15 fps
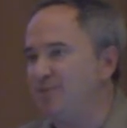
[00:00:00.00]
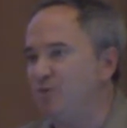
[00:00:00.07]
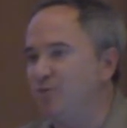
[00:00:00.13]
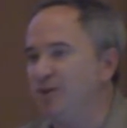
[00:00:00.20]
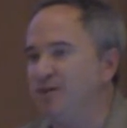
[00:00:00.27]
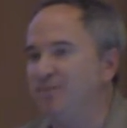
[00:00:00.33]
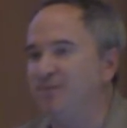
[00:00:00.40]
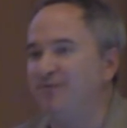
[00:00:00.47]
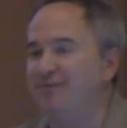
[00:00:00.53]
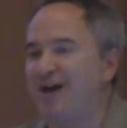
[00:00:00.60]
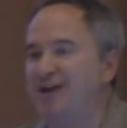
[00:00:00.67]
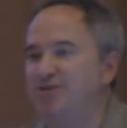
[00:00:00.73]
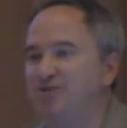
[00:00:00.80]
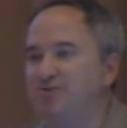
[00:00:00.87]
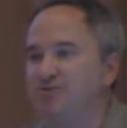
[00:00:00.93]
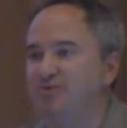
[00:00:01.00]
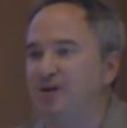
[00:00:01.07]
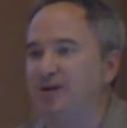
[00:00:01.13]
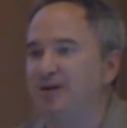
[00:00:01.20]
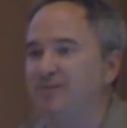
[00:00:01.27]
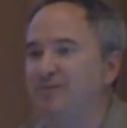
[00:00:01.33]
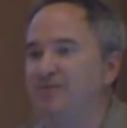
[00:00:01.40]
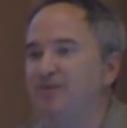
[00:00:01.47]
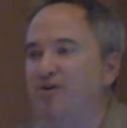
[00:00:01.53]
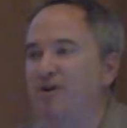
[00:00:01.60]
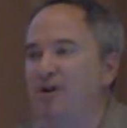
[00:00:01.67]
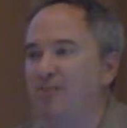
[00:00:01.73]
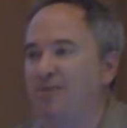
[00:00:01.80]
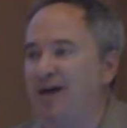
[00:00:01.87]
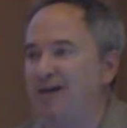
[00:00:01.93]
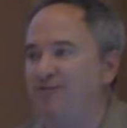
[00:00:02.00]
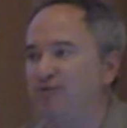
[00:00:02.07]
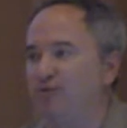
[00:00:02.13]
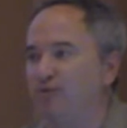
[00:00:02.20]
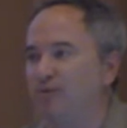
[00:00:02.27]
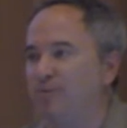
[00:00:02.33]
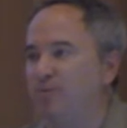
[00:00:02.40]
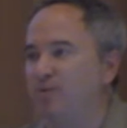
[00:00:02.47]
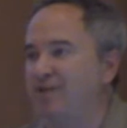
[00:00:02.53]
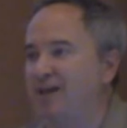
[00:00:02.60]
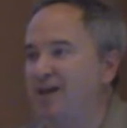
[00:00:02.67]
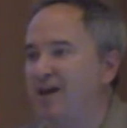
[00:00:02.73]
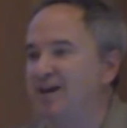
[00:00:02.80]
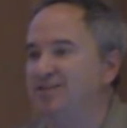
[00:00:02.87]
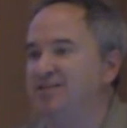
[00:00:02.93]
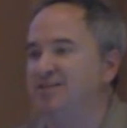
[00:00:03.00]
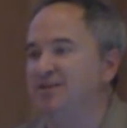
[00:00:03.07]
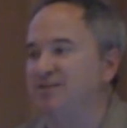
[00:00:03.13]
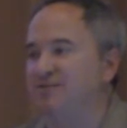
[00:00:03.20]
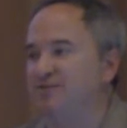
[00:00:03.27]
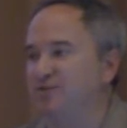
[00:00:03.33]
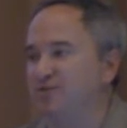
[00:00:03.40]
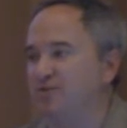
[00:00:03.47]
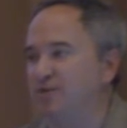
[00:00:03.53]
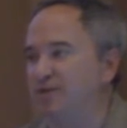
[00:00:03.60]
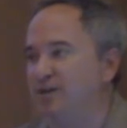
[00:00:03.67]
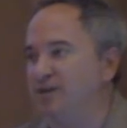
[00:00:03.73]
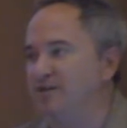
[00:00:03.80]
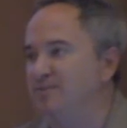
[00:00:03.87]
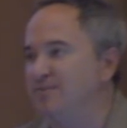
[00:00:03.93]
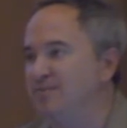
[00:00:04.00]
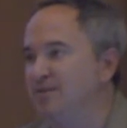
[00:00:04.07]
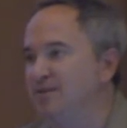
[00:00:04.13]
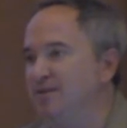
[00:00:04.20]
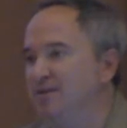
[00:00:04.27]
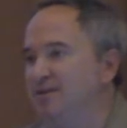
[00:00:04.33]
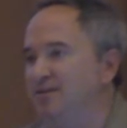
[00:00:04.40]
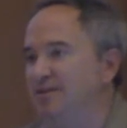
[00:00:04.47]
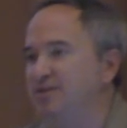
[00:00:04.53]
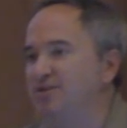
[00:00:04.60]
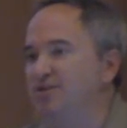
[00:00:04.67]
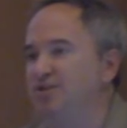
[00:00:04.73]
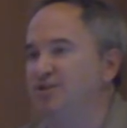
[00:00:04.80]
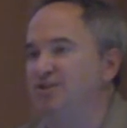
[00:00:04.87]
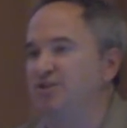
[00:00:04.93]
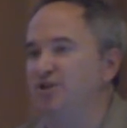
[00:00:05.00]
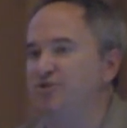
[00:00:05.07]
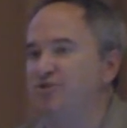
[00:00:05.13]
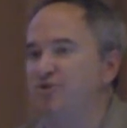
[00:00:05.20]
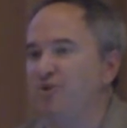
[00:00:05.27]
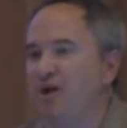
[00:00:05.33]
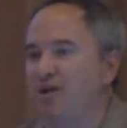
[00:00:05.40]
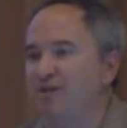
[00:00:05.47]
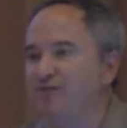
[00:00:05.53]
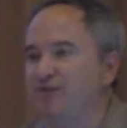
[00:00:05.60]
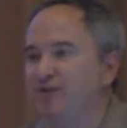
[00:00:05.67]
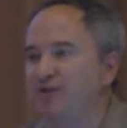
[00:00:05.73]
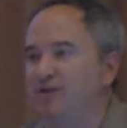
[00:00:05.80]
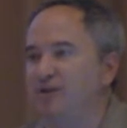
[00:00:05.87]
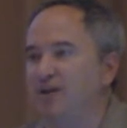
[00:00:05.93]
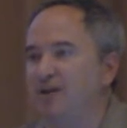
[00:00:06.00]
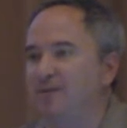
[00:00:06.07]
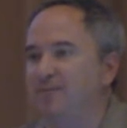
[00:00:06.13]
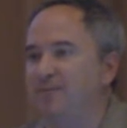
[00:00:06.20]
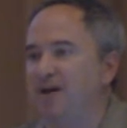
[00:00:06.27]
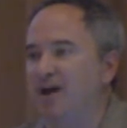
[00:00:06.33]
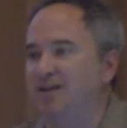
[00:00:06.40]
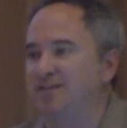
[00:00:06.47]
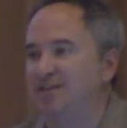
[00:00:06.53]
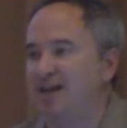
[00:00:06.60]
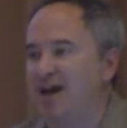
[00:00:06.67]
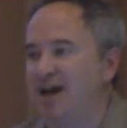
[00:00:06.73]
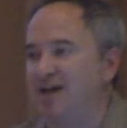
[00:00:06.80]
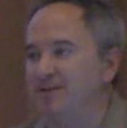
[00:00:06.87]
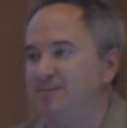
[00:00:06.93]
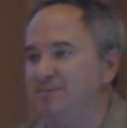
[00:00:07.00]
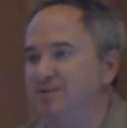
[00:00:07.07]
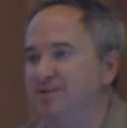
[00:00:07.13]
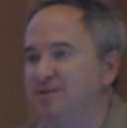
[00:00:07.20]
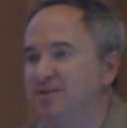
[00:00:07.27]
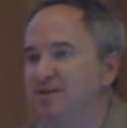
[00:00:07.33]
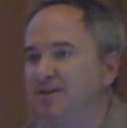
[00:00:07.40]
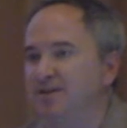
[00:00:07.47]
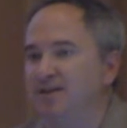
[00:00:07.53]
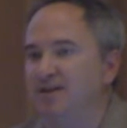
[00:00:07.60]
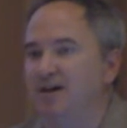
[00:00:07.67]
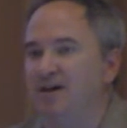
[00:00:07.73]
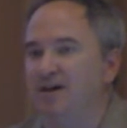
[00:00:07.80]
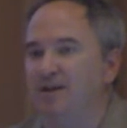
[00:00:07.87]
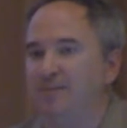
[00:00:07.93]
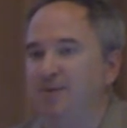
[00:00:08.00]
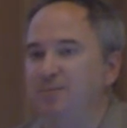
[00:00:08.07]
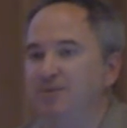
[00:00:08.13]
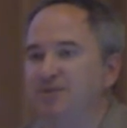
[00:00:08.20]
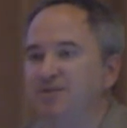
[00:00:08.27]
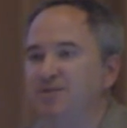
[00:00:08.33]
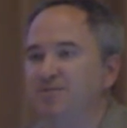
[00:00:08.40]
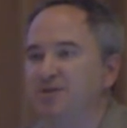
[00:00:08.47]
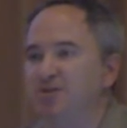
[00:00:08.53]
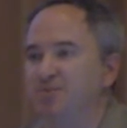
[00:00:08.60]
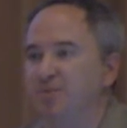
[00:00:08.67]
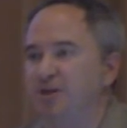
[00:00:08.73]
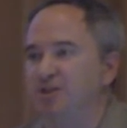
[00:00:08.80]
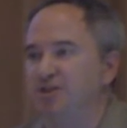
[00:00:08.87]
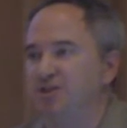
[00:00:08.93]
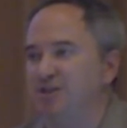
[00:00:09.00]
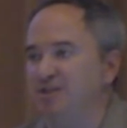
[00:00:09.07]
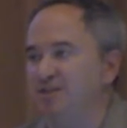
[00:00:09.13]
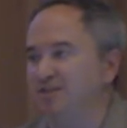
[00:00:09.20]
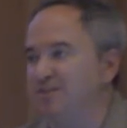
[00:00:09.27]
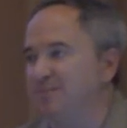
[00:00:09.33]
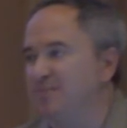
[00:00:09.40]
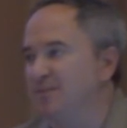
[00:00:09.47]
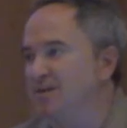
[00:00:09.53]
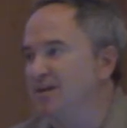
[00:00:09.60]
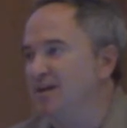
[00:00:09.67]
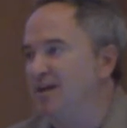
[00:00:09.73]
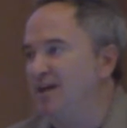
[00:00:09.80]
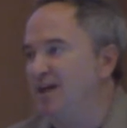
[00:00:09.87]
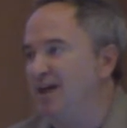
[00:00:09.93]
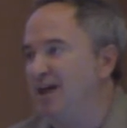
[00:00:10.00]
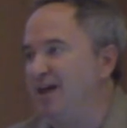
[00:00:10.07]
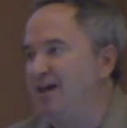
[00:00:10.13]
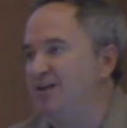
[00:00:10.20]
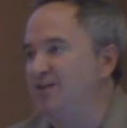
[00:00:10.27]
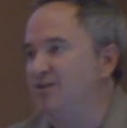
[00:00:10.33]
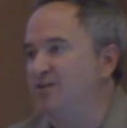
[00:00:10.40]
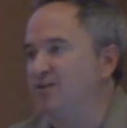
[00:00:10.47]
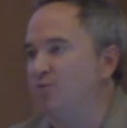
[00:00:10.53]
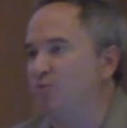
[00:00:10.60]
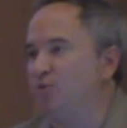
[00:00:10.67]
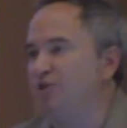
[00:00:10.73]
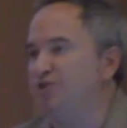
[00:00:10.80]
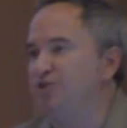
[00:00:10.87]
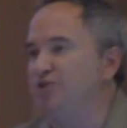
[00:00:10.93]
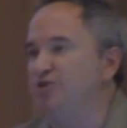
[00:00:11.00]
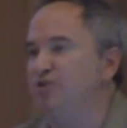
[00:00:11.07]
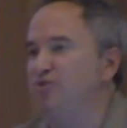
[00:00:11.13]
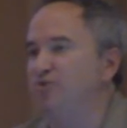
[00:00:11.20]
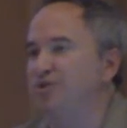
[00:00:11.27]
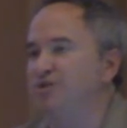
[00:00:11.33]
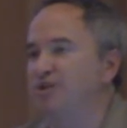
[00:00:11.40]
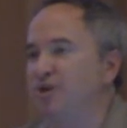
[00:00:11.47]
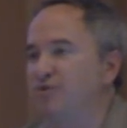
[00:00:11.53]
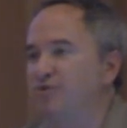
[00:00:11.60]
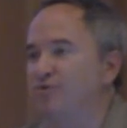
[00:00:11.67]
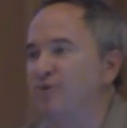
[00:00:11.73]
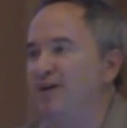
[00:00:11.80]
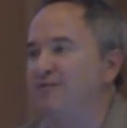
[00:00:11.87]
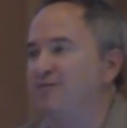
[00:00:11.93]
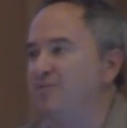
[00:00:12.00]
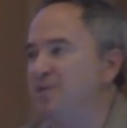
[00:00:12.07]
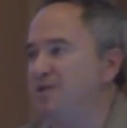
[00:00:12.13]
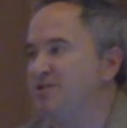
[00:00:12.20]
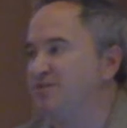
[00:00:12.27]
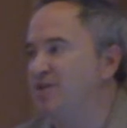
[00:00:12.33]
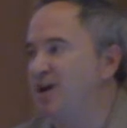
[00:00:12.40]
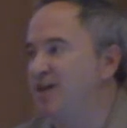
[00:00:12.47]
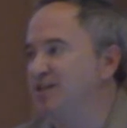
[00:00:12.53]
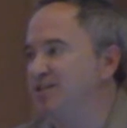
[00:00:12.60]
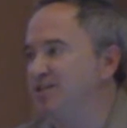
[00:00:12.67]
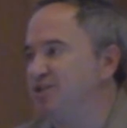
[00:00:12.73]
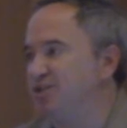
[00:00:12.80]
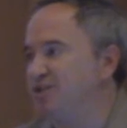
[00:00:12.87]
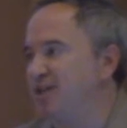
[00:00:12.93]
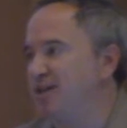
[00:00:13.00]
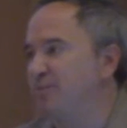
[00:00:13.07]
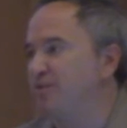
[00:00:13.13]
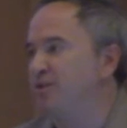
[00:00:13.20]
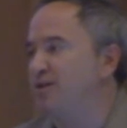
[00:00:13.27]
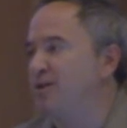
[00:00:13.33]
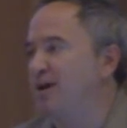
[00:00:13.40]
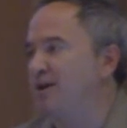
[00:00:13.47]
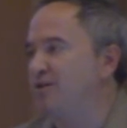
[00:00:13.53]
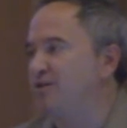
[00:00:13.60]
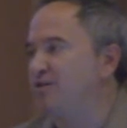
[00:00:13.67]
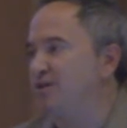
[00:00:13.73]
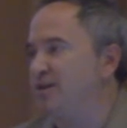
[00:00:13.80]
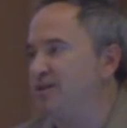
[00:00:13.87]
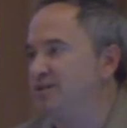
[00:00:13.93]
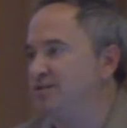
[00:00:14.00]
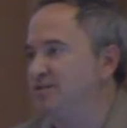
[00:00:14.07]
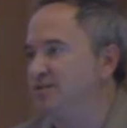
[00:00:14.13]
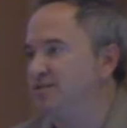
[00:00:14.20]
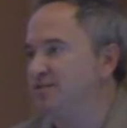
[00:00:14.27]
We can provide you, if you're on our platform, with a content inventory that shows you all of your content items and puts them in a spreadsheet. And what you do is go through every piece of content, just like Marie Kondo does,